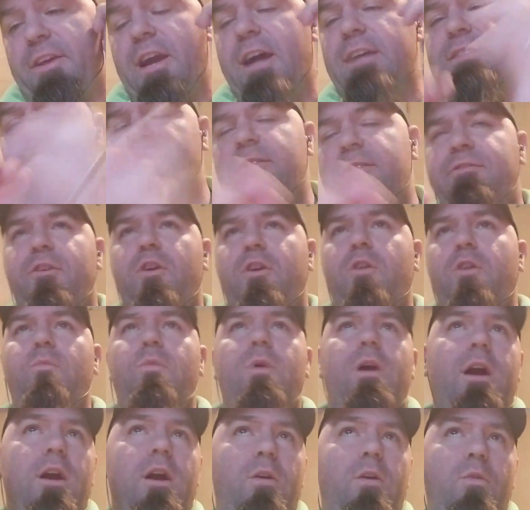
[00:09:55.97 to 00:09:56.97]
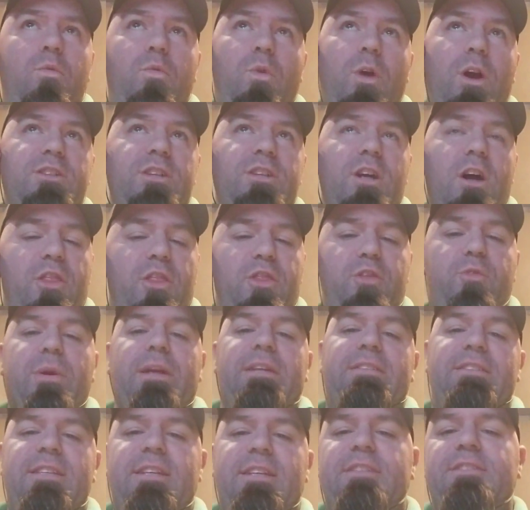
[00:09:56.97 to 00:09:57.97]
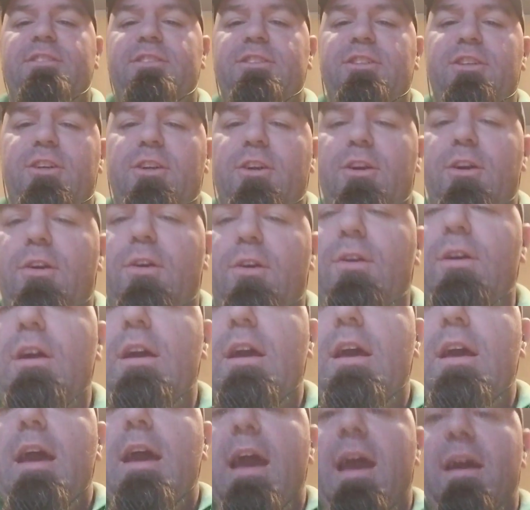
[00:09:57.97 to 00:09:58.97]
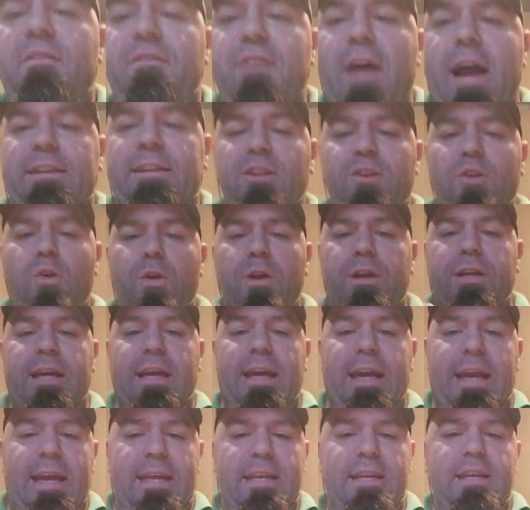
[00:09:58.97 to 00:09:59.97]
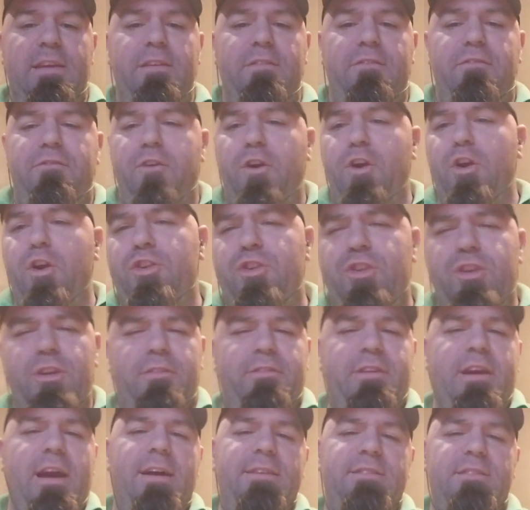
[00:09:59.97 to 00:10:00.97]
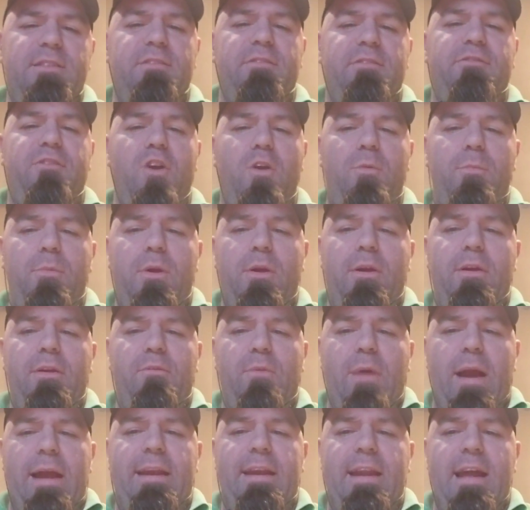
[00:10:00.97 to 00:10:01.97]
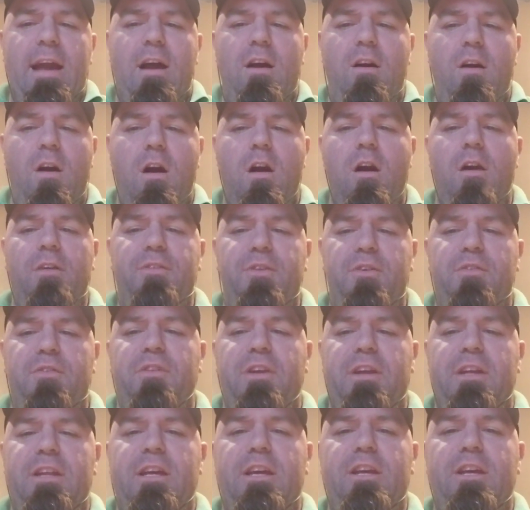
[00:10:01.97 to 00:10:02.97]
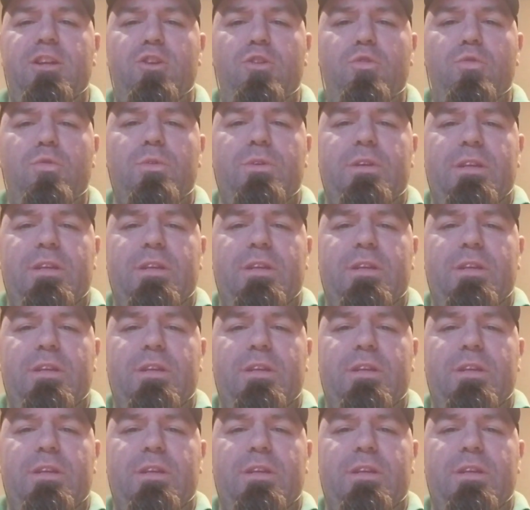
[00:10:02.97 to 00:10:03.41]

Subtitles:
custom firmware works on 360, In fact, in order to get any version of custom firmware right now on your Vita, you will